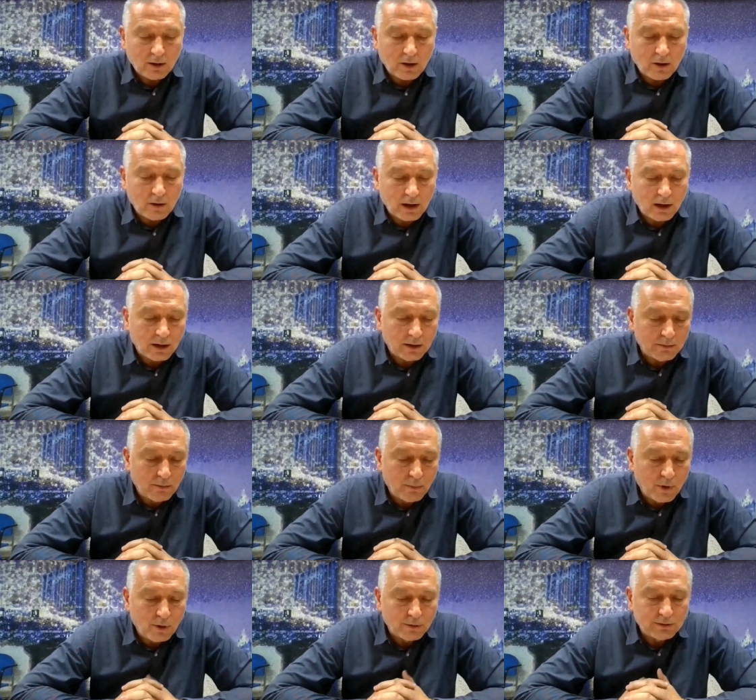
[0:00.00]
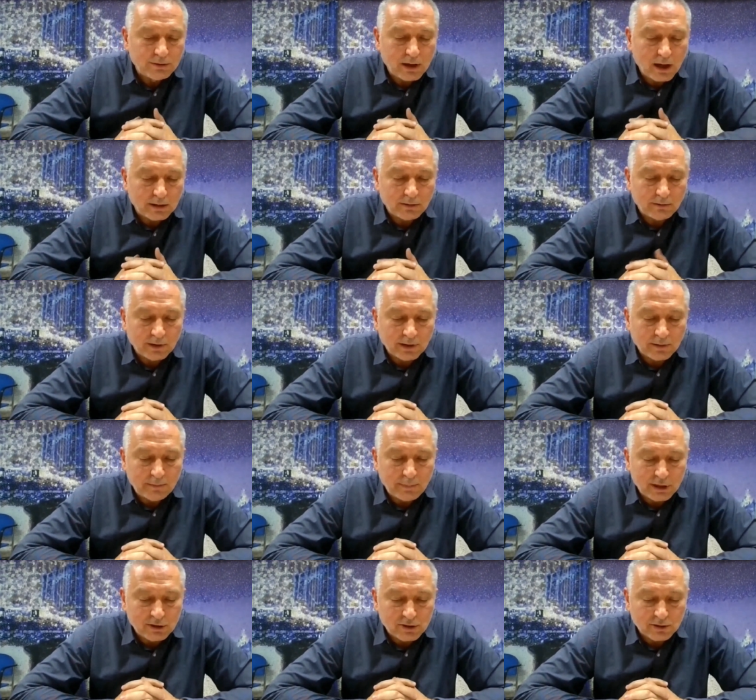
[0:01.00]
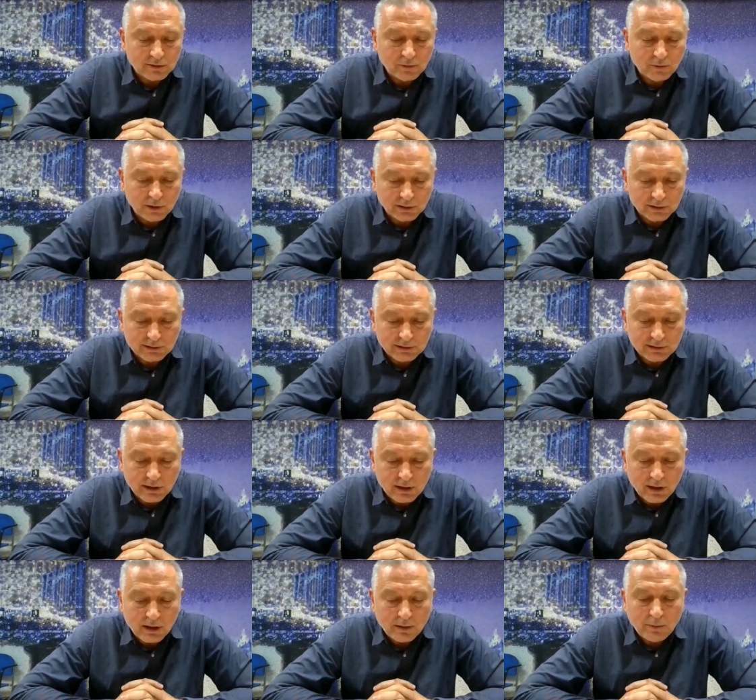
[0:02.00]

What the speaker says: or a mouth uttering precious words.